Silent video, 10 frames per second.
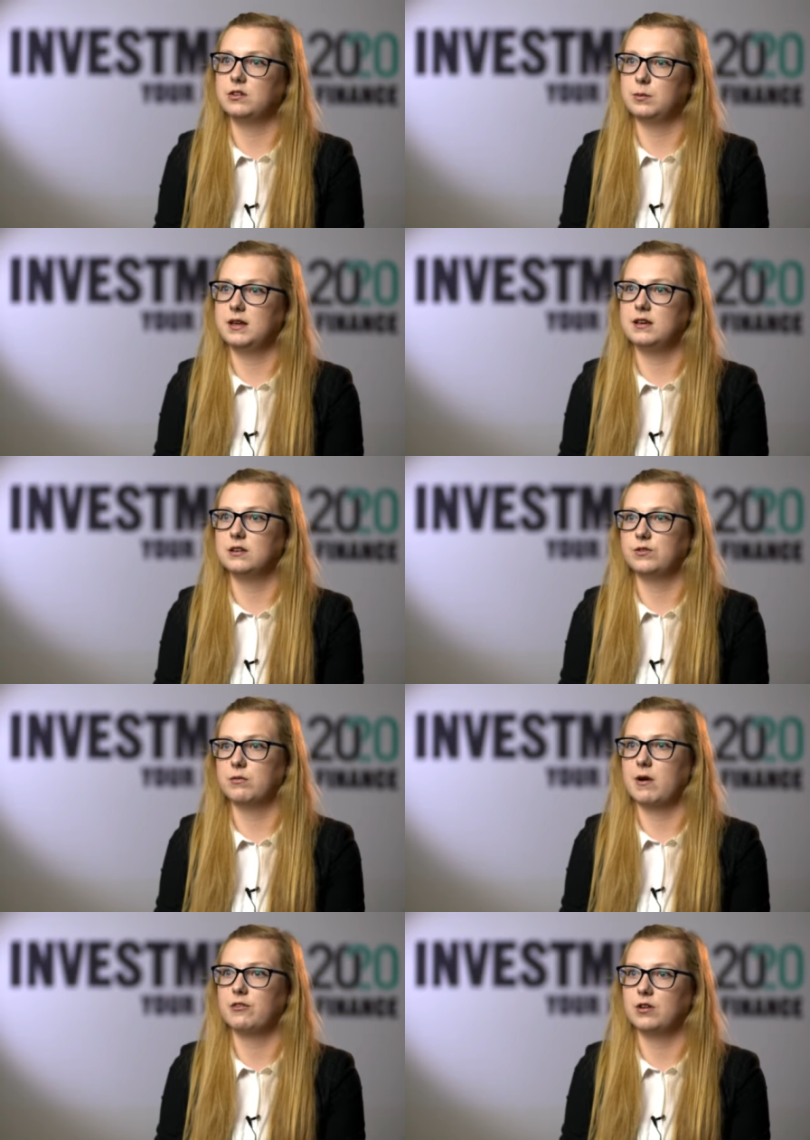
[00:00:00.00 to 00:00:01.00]
speakers from
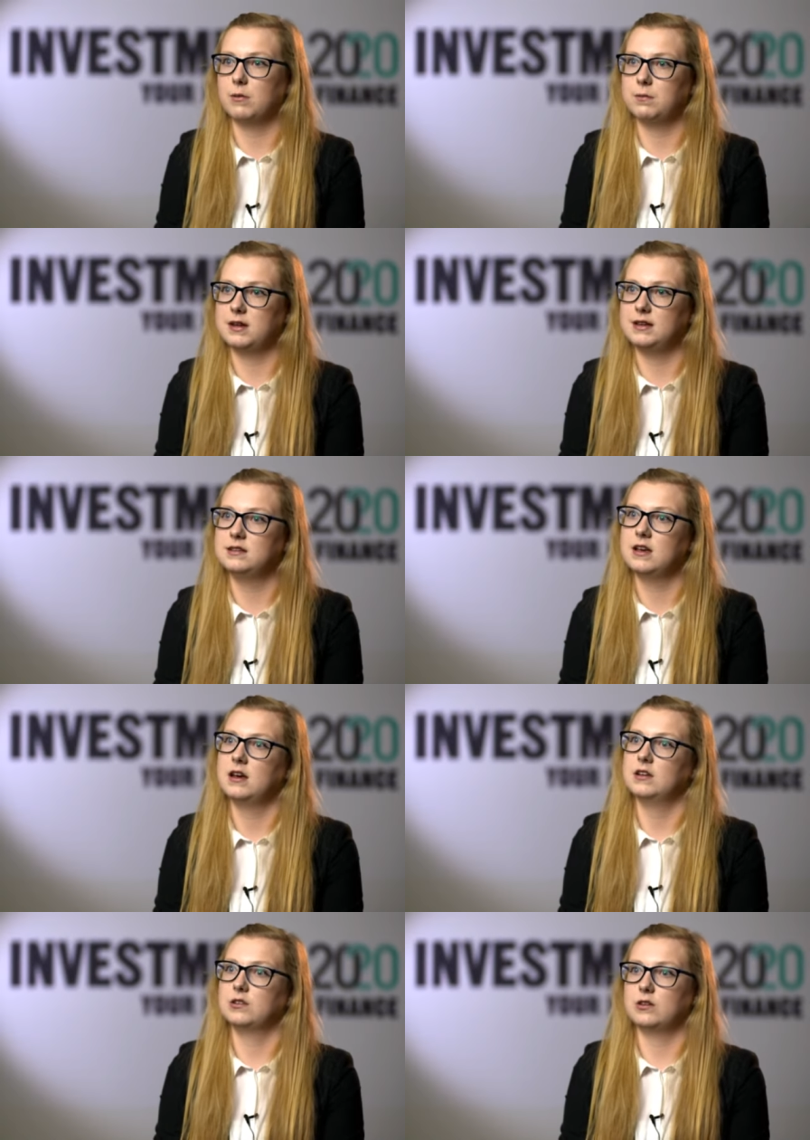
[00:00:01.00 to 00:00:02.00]
other companies
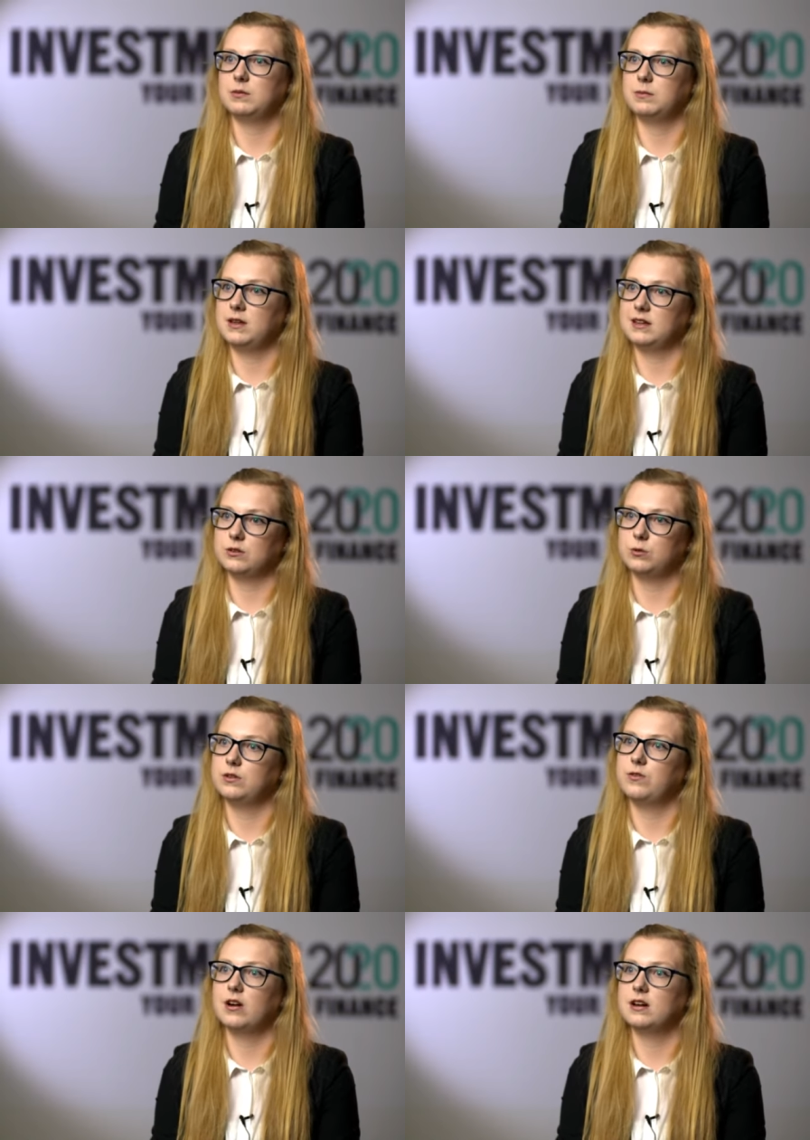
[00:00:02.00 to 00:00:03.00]
so it's it's always
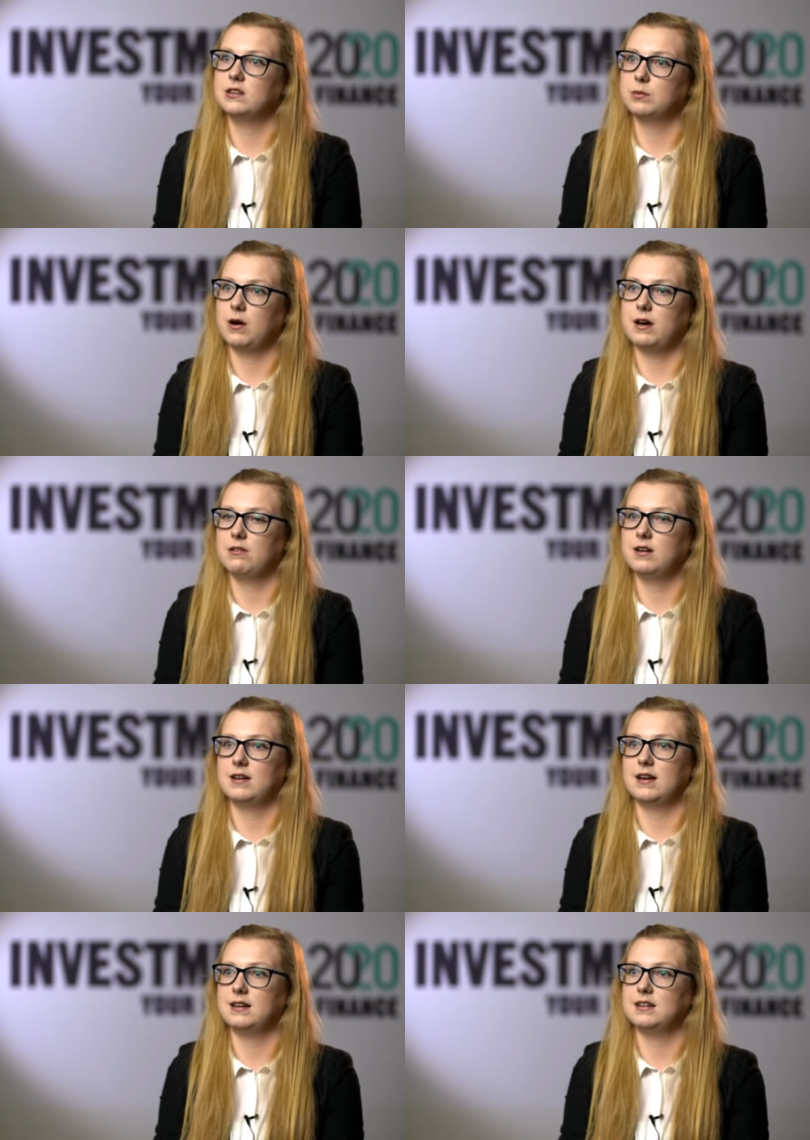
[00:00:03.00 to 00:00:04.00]
very inspiring
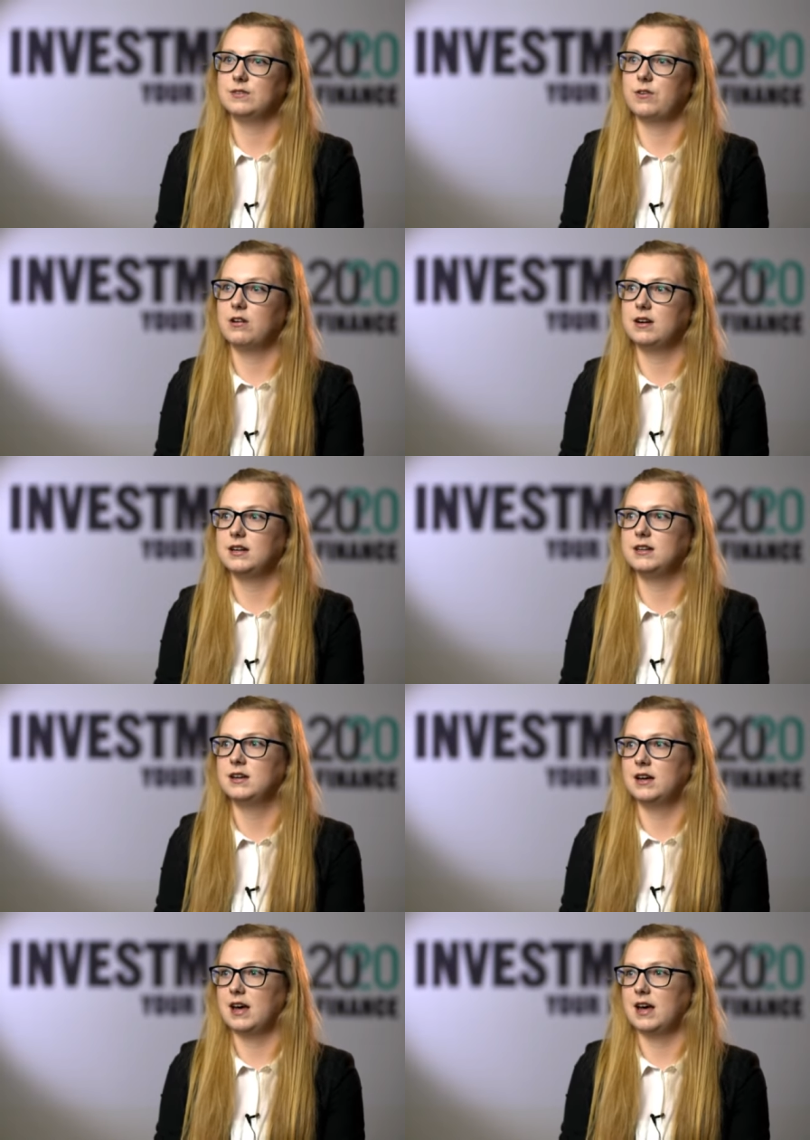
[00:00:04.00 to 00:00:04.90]
and it's very